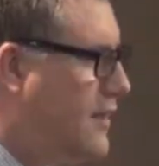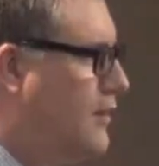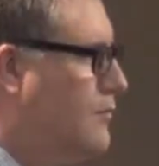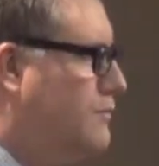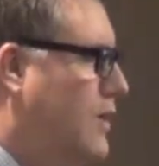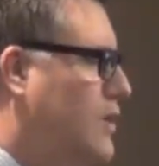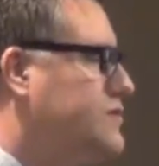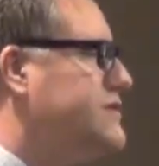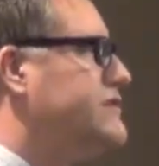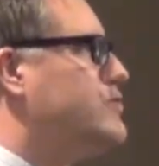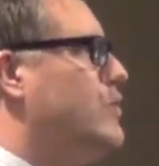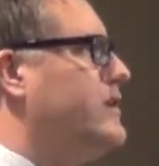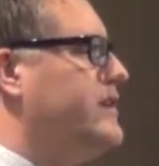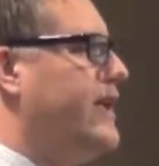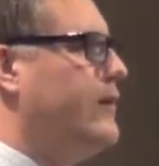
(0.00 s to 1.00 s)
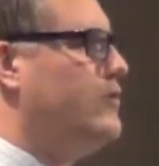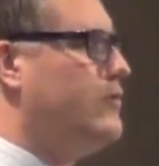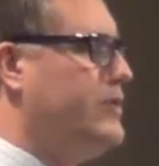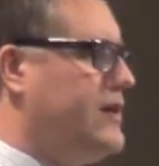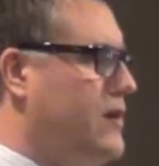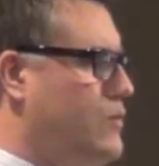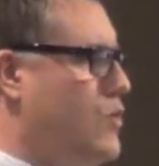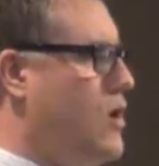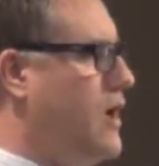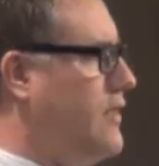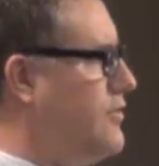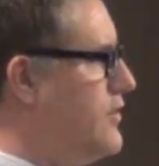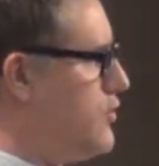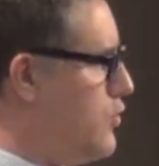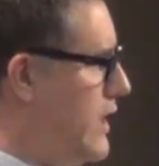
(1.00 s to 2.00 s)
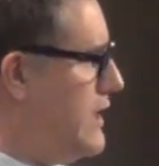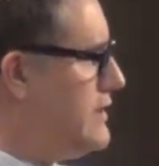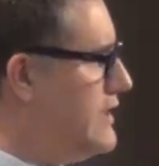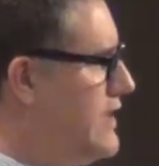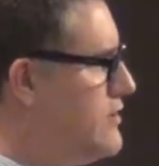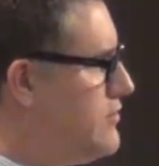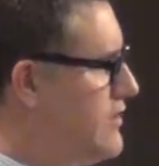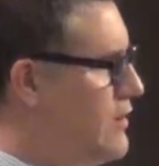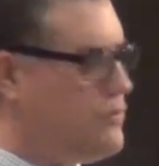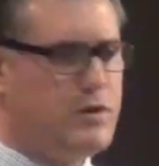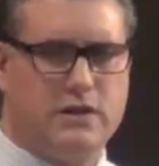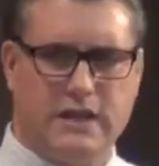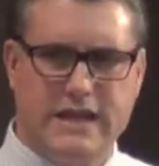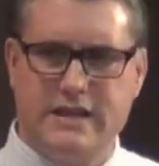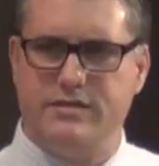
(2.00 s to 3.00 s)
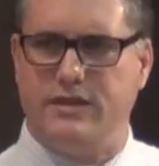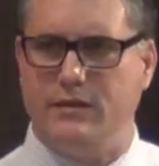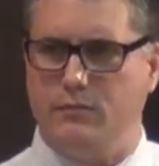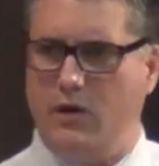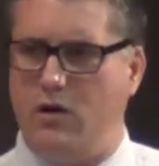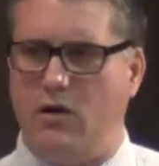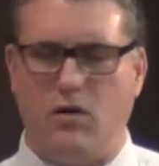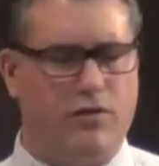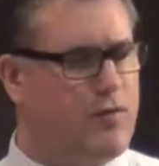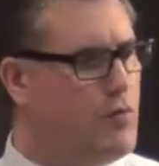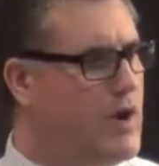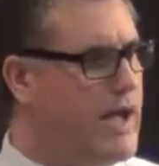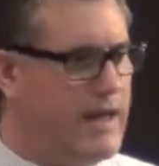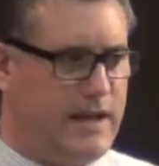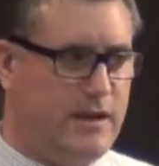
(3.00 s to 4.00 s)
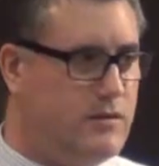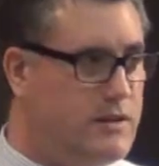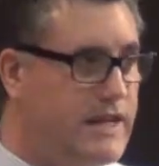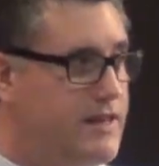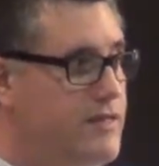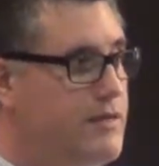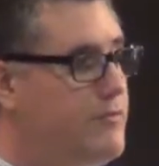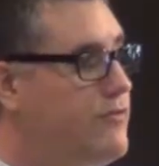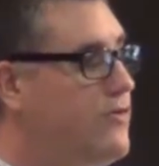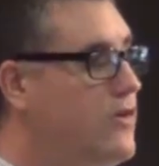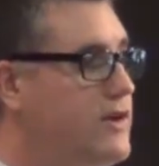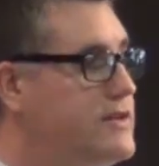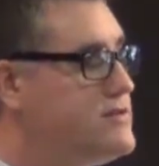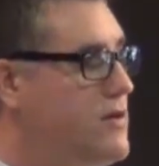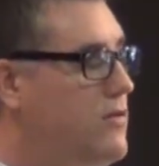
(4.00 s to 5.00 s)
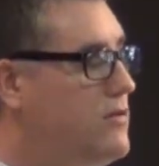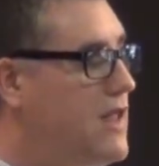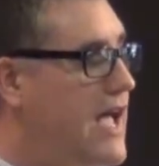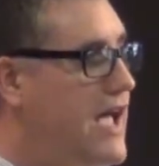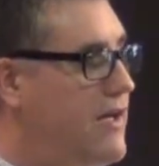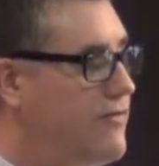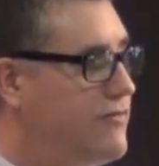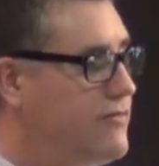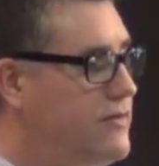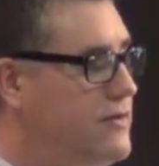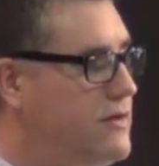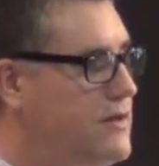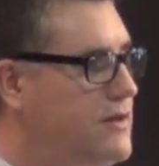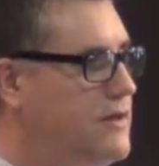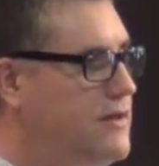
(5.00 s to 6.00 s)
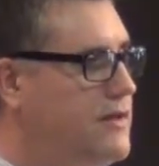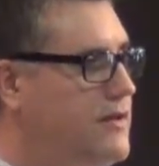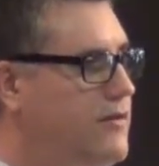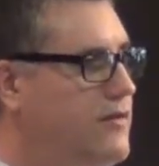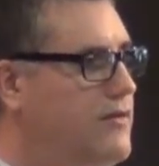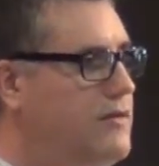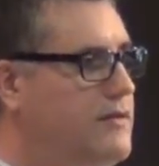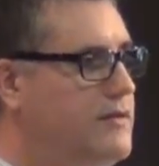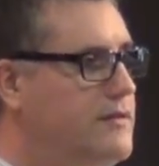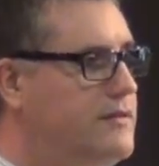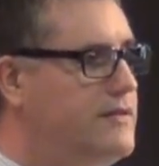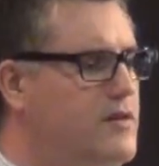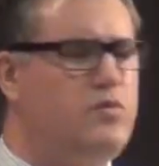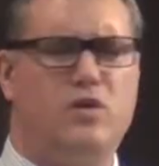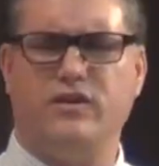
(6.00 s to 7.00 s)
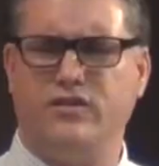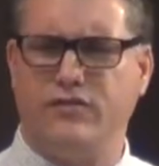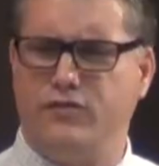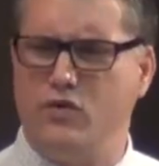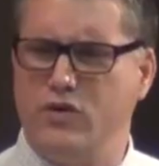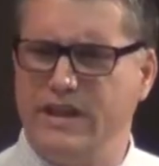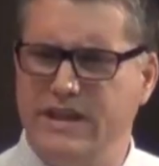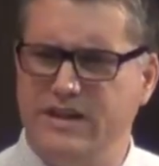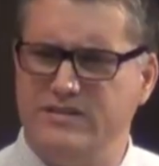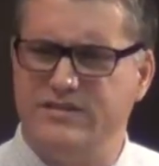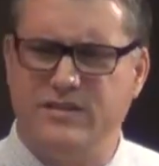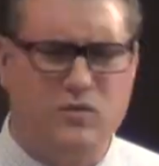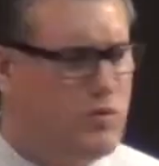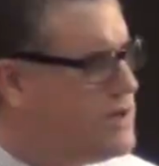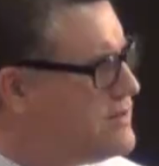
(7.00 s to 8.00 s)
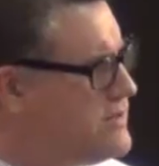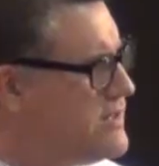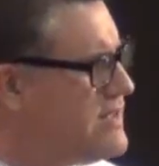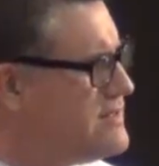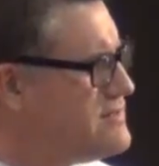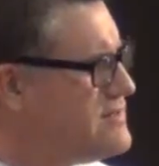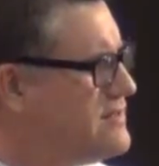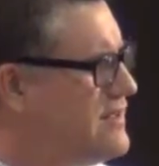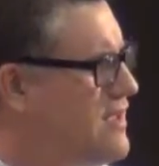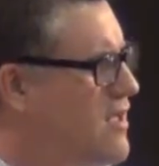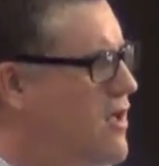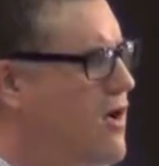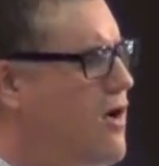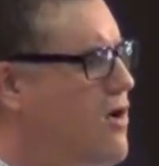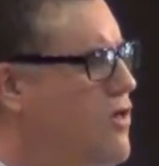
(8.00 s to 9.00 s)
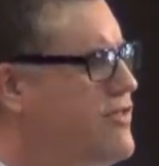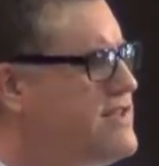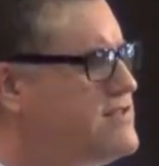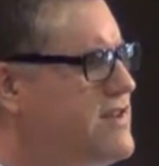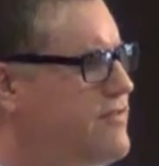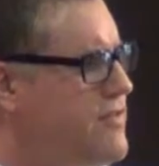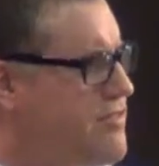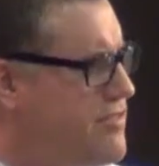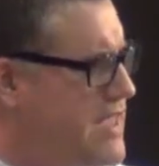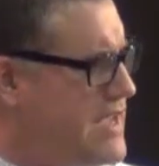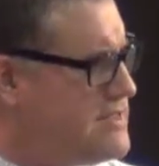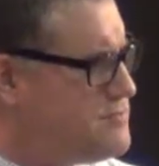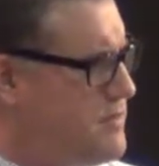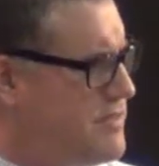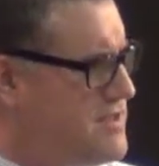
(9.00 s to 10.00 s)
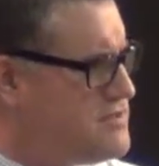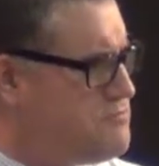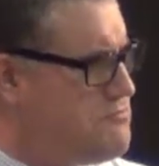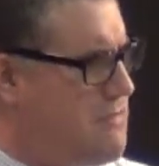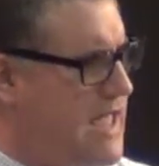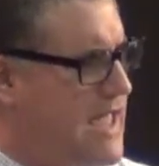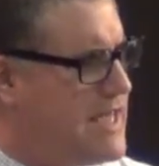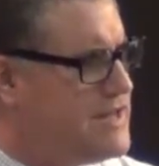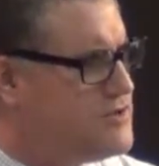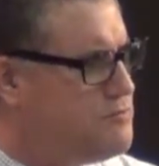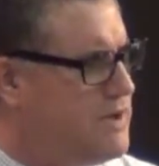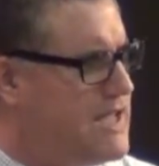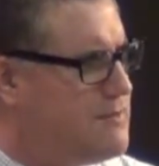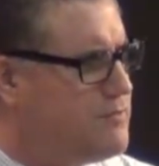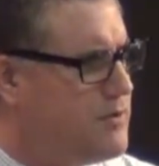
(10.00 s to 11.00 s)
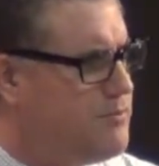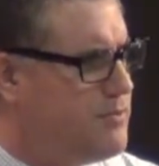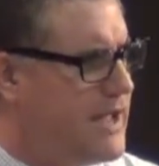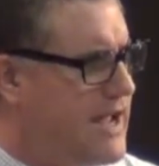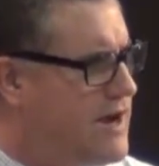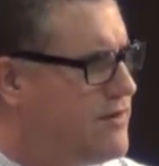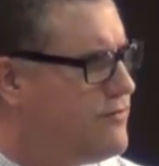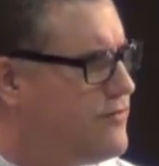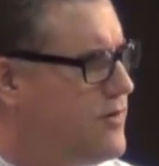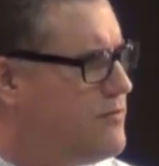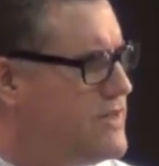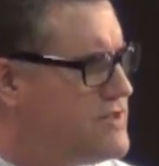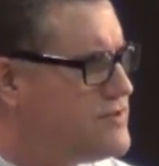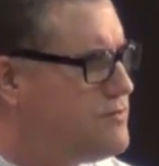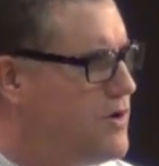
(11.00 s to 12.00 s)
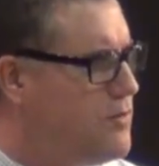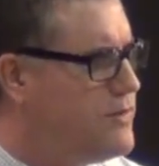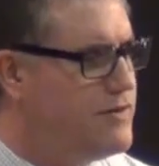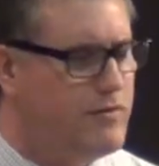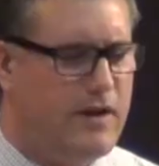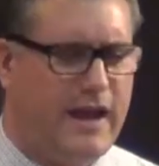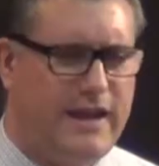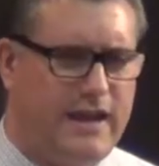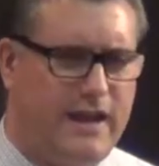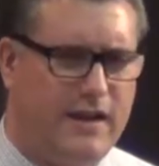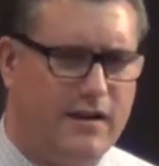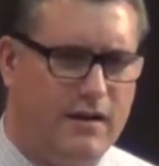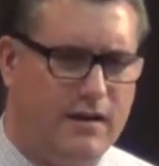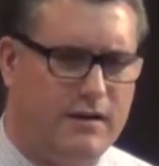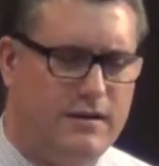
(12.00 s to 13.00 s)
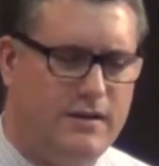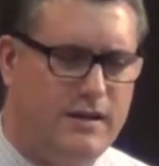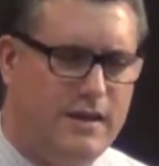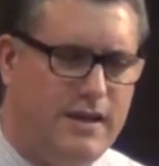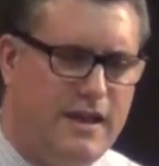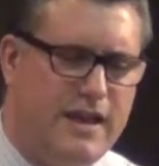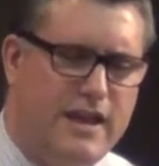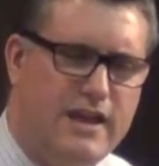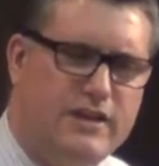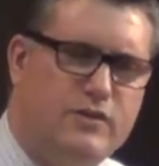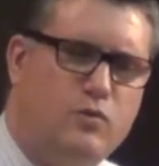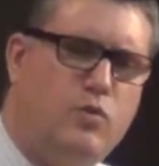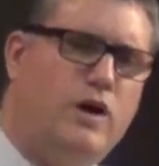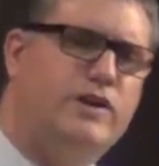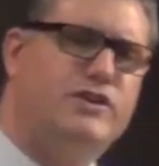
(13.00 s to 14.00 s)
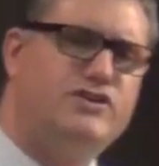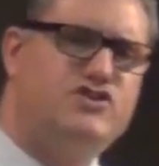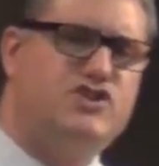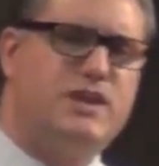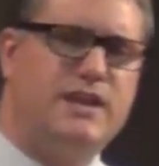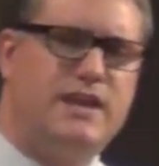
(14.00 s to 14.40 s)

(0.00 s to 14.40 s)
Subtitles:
Moses one day will become what? The great leader that will lead them all the way, and he'll lead them for his whole life. They'll wander 40 years in the wilderness, all these different things, but this man is being prepared from this moment right here. What could she